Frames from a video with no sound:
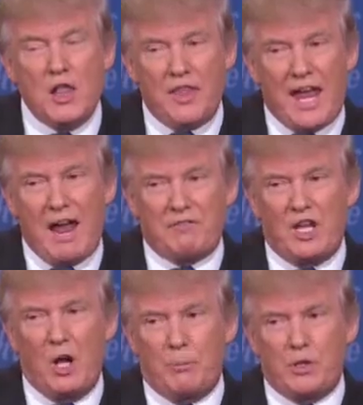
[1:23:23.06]
They have
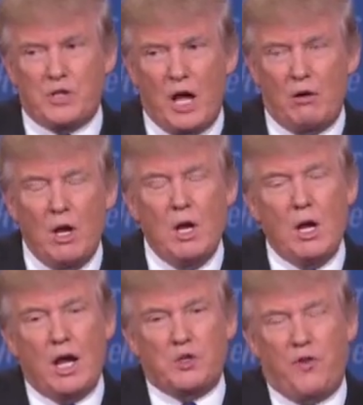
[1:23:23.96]
to help us out.
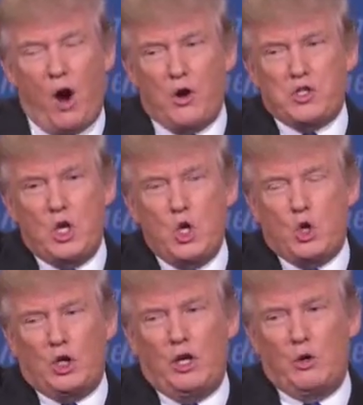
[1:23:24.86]
As far as the
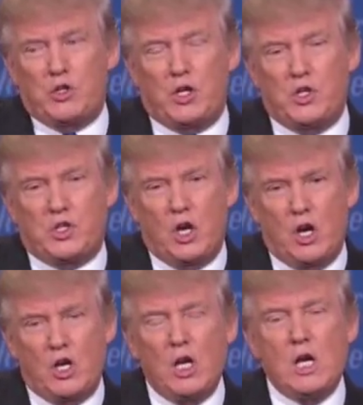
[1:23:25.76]
nuclear is
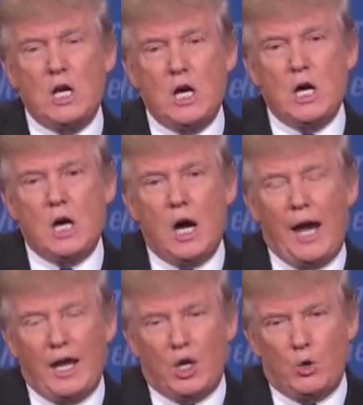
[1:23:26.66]
concerned,
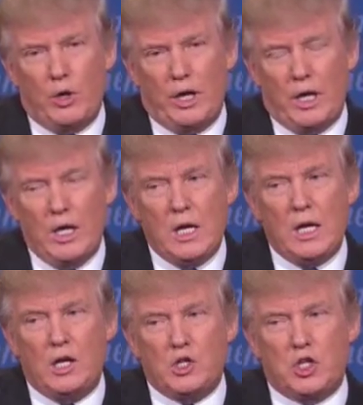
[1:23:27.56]
I agree.
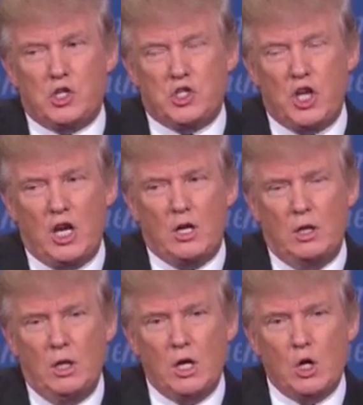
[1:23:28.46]
It is the
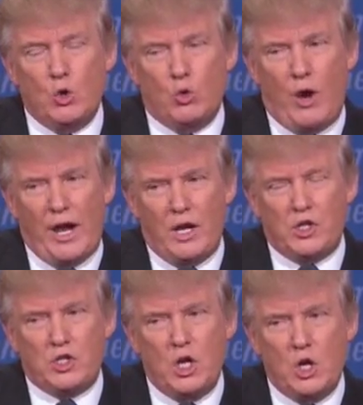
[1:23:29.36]
single
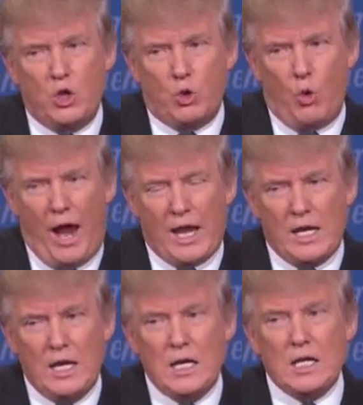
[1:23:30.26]
greatest threat
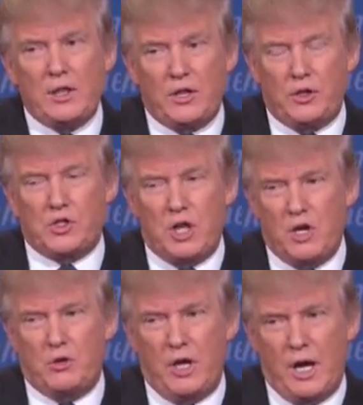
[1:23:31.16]
that this
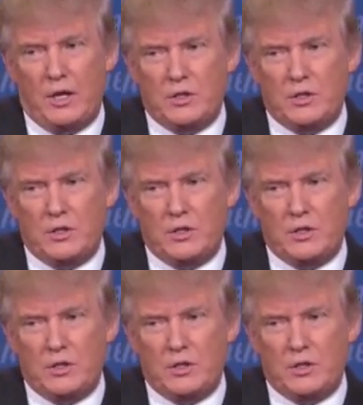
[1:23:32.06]
country has.